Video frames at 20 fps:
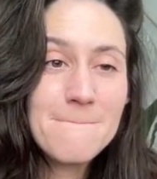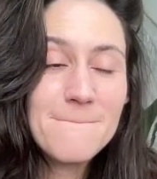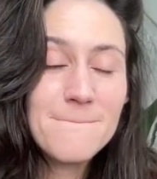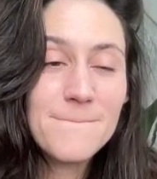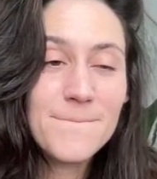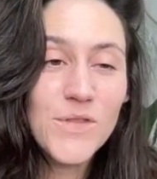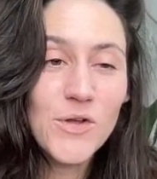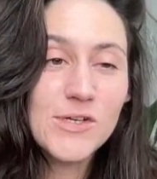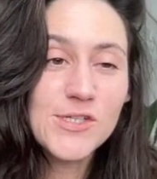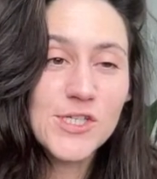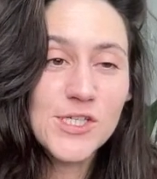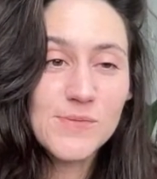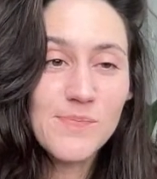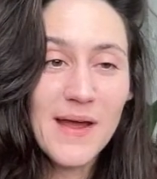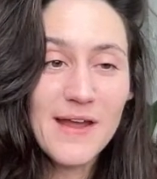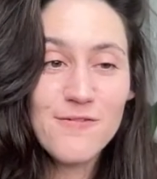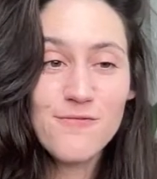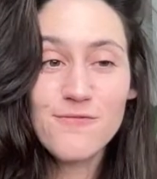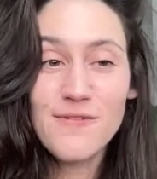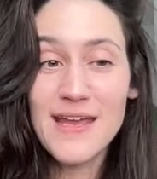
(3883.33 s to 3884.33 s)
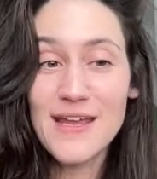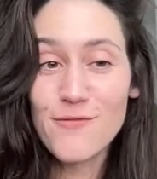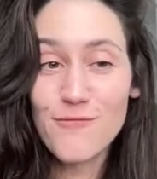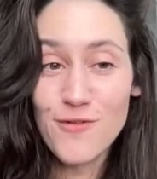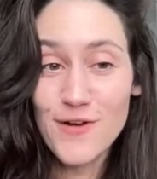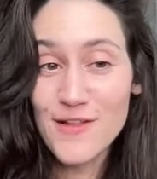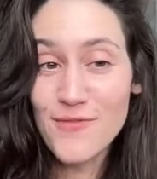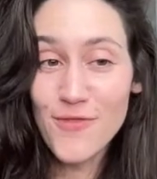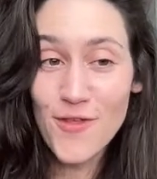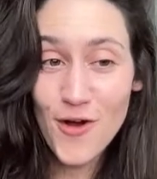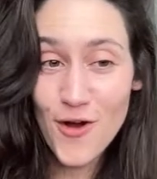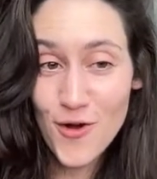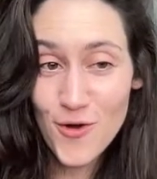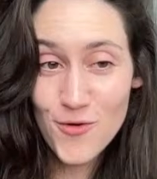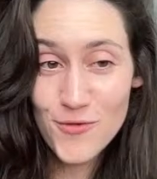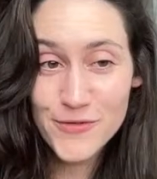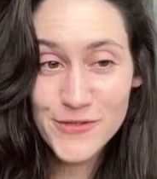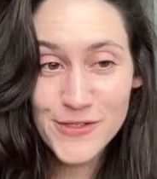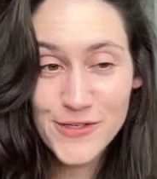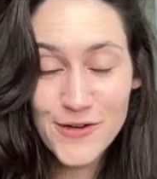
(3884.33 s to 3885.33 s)
Thracia's my favorite though,
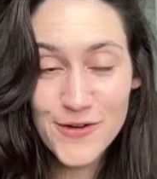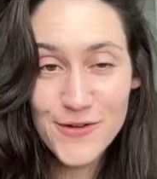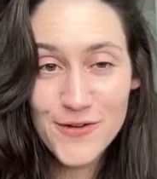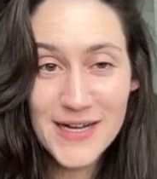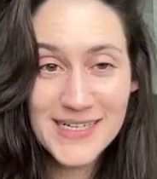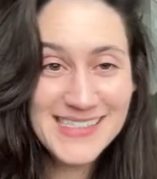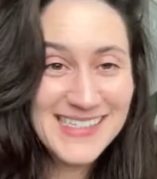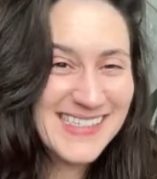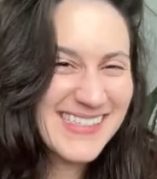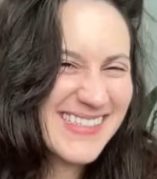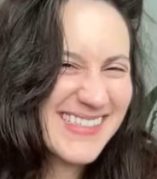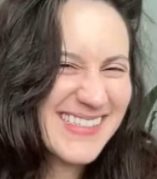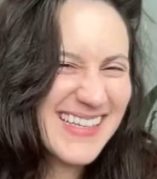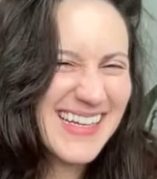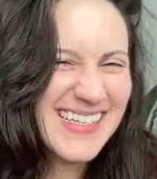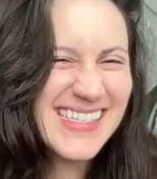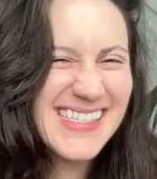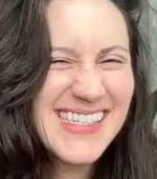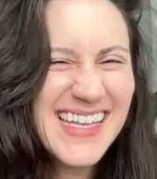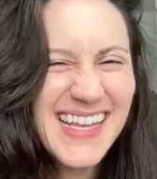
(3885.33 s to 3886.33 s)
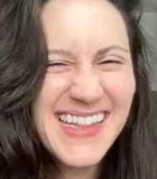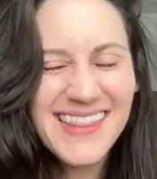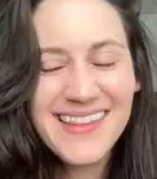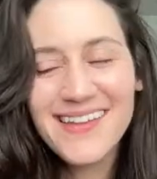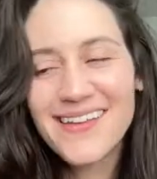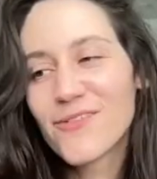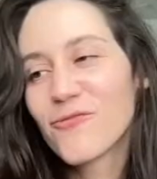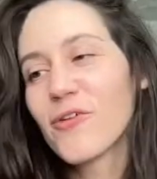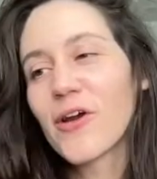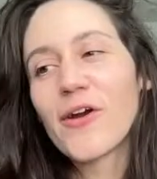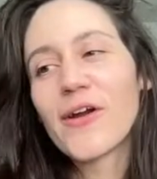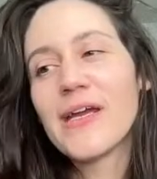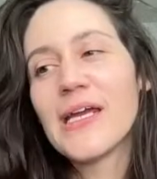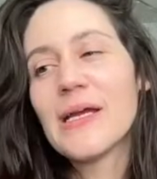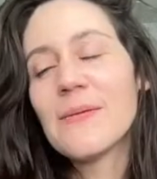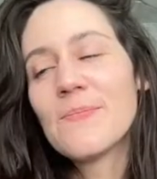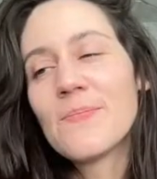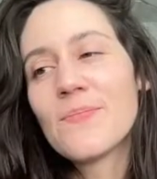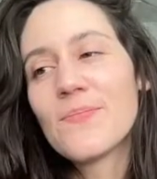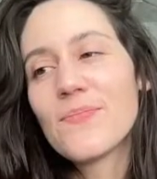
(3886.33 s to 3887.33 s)
so I just like the very
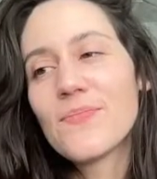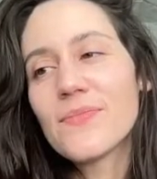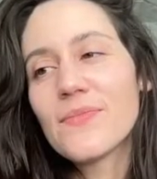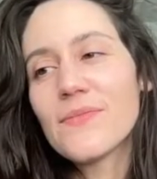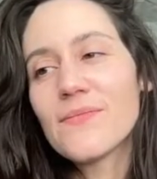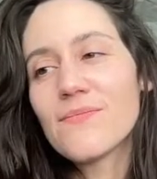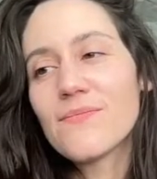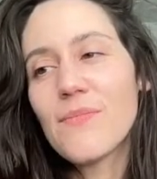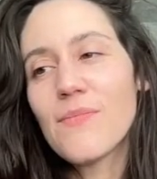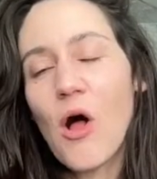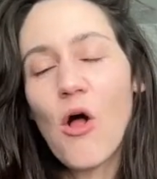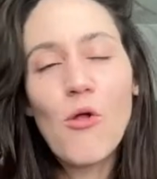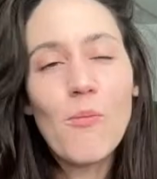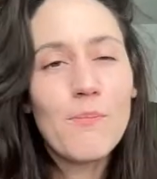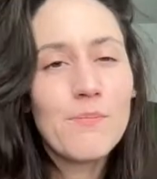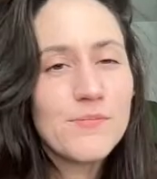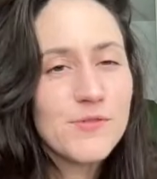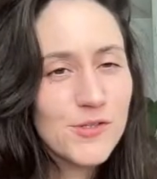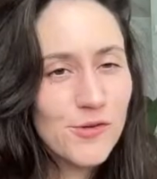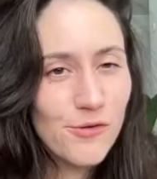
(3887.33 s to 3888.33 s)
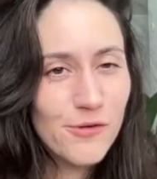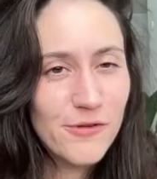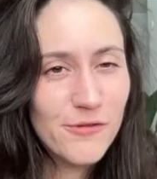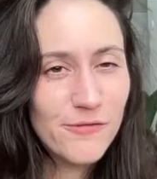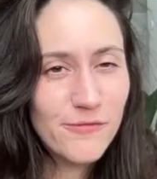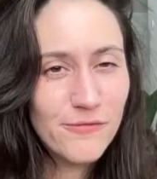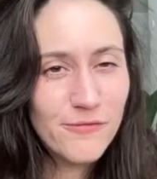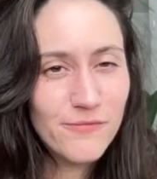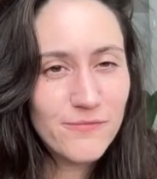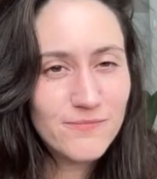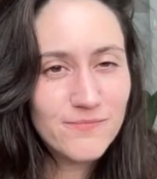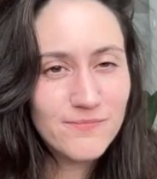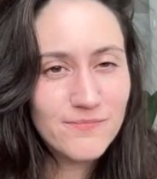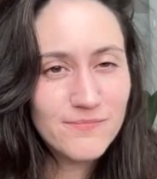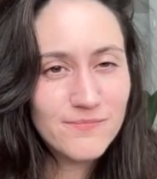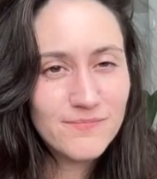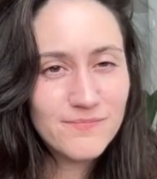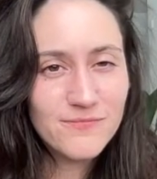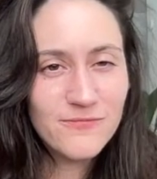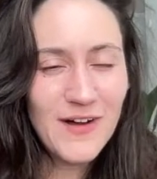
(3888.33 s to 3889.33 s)
pulp sort of
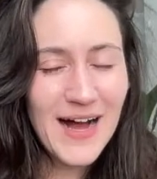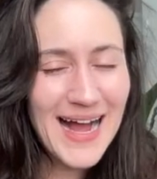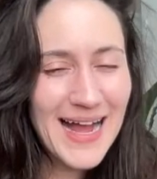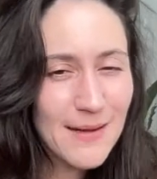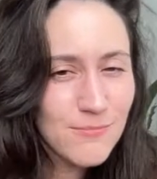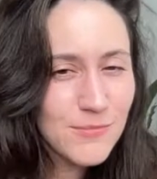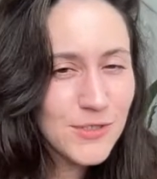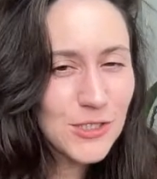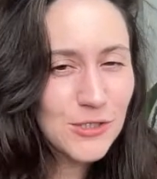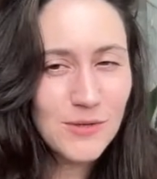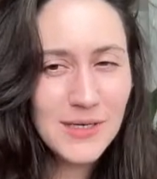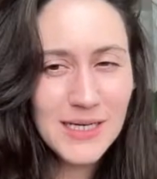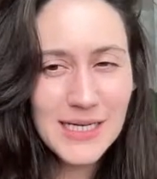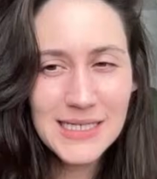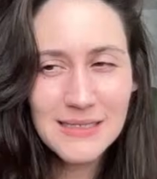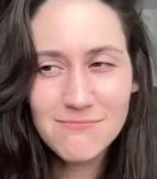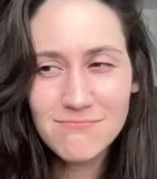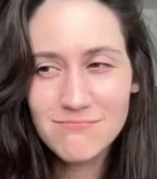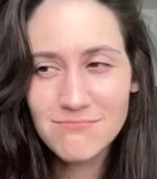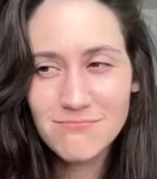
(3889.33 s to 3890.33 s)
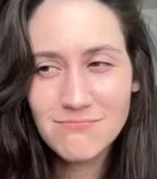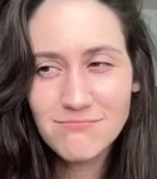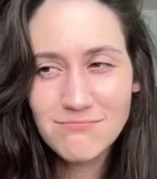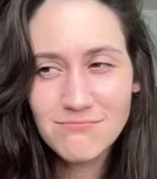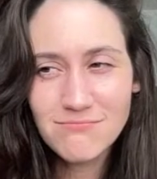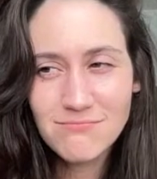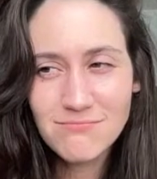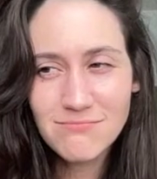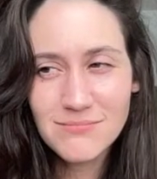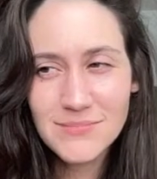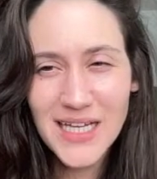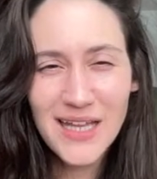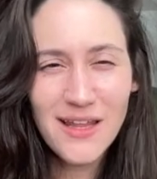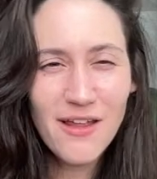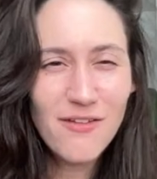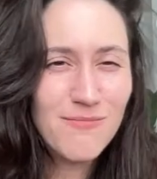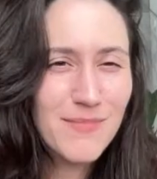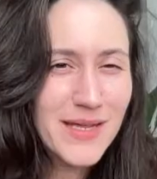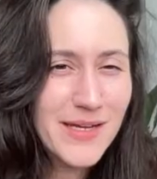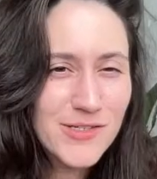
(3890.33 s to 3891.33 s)
vibe to it. I love
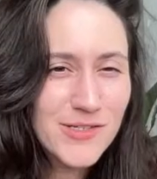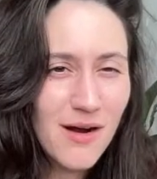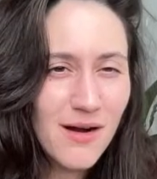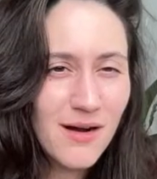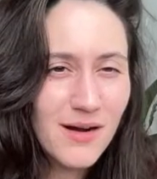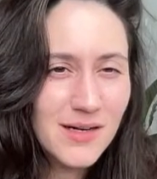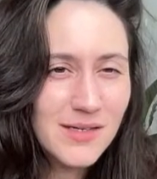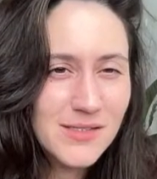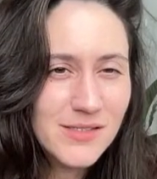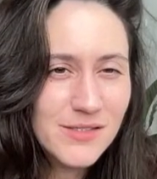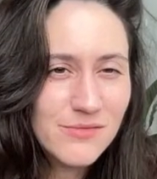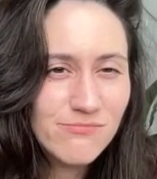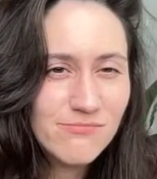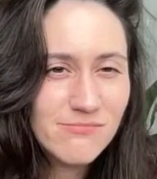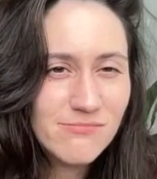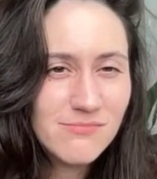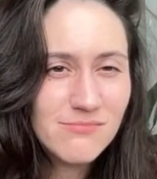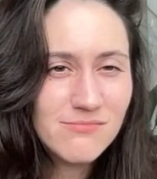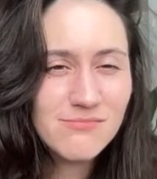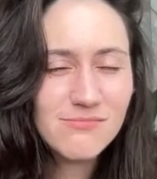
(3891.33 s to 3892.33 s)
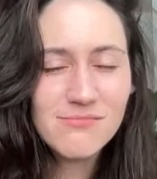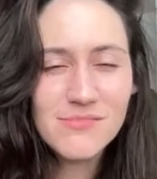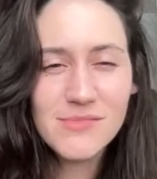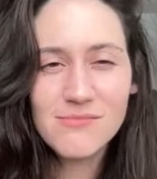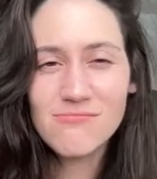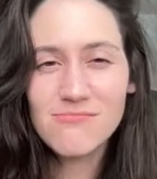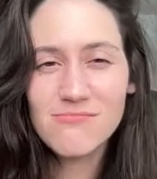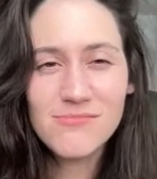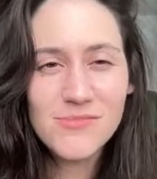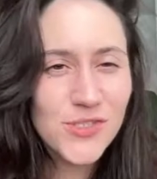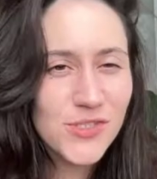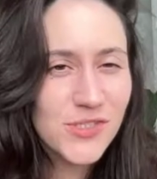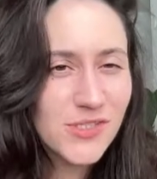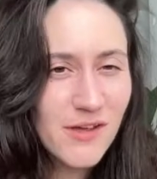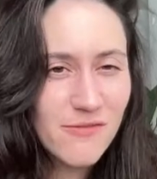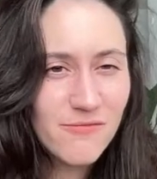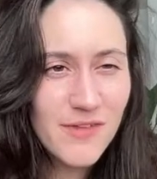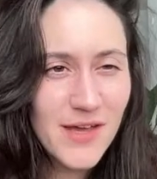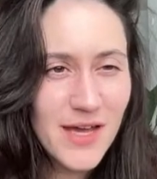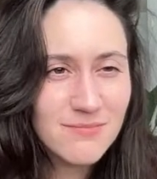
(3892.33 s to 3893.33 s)
Minotaurs. Just
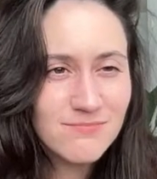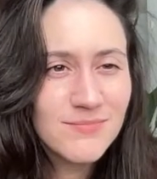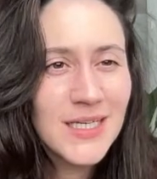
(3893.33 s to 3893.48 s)
love that.